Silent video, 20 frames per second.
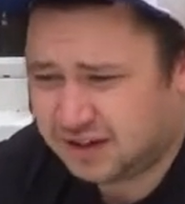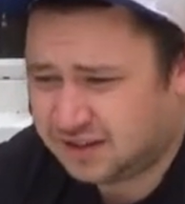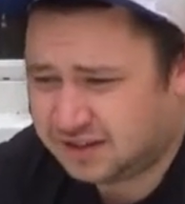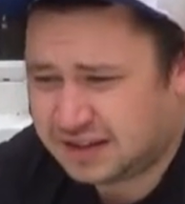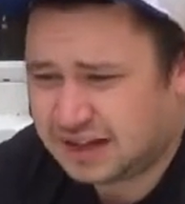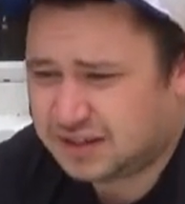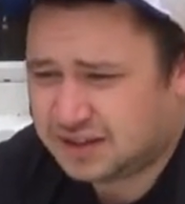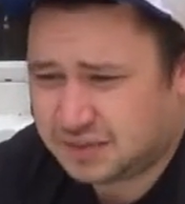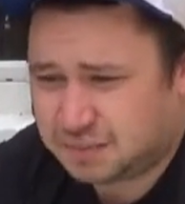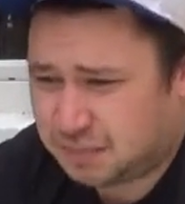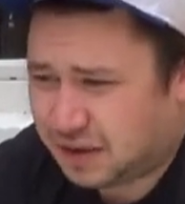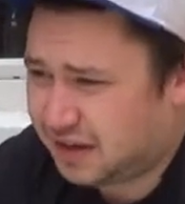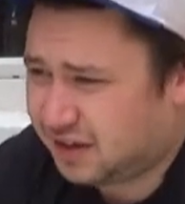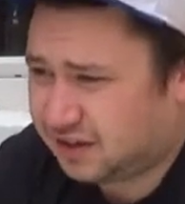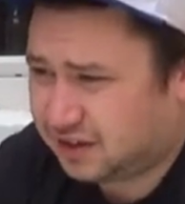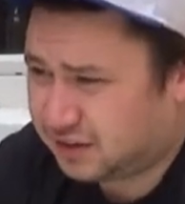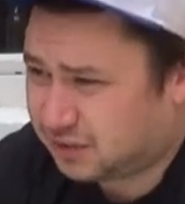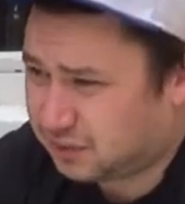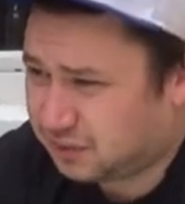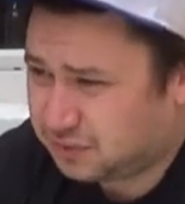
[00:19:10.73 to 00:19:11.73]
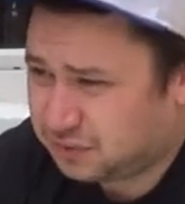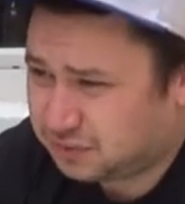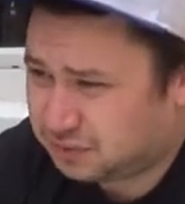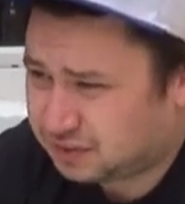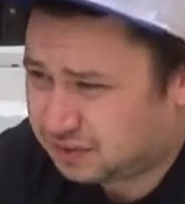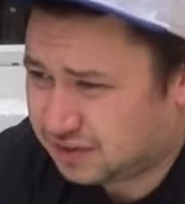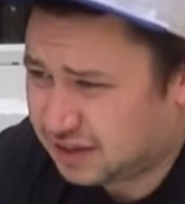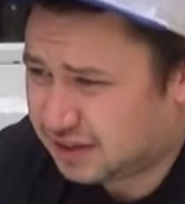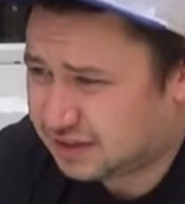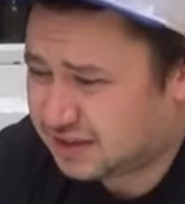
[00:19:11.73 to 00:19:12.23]
That's panto.
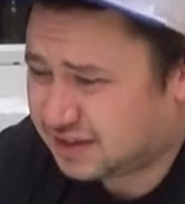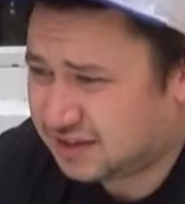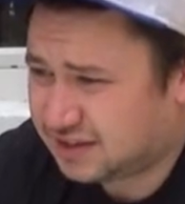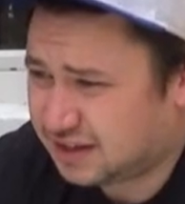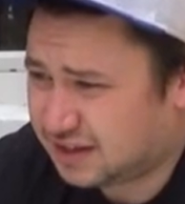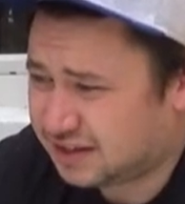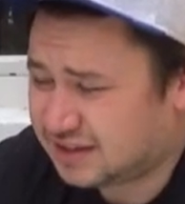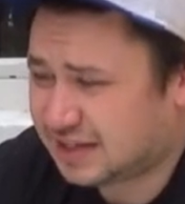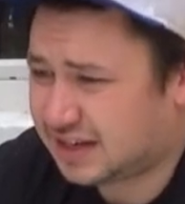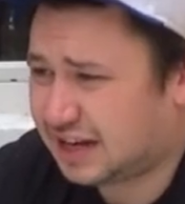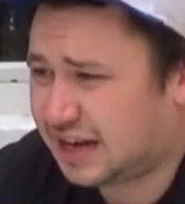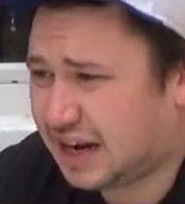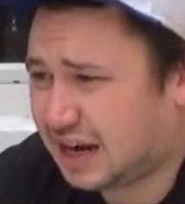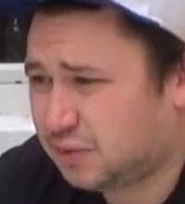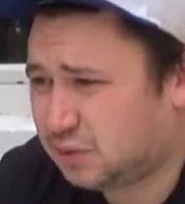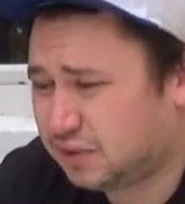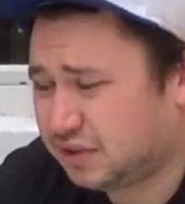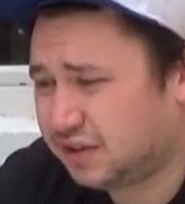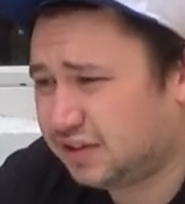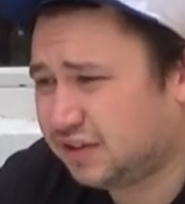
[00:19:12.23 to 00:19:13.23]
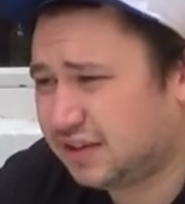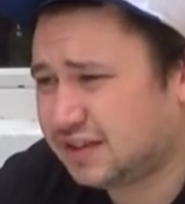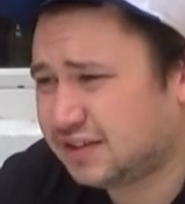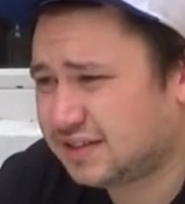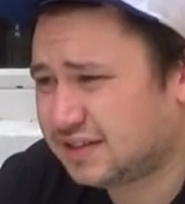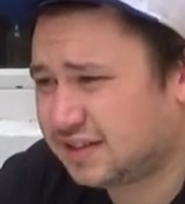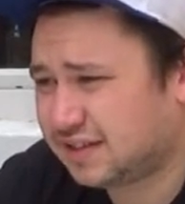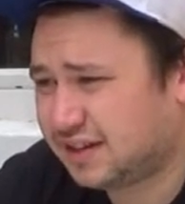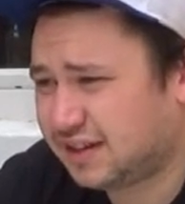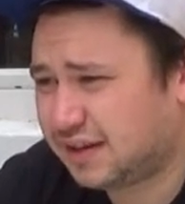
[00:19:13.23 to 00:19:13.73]
That's clowning.
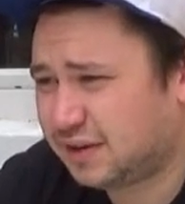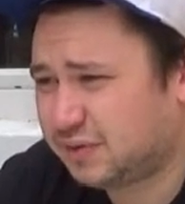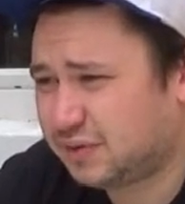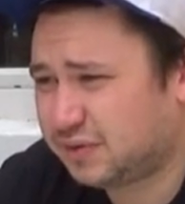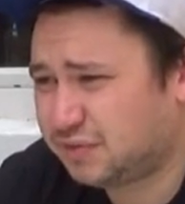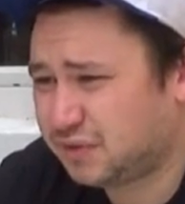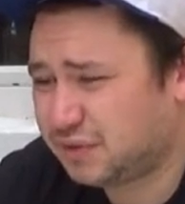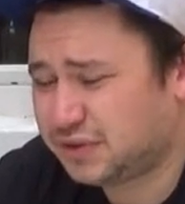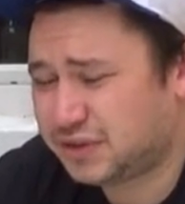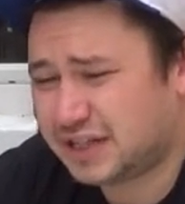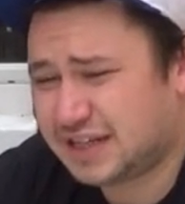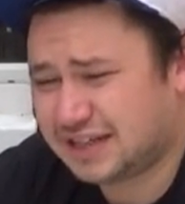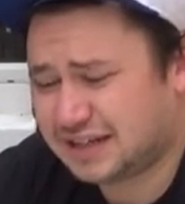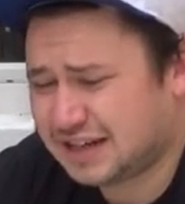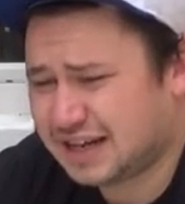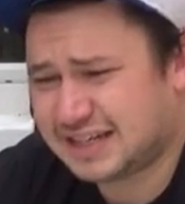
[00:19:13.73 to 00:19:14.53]
That's a clowning routine.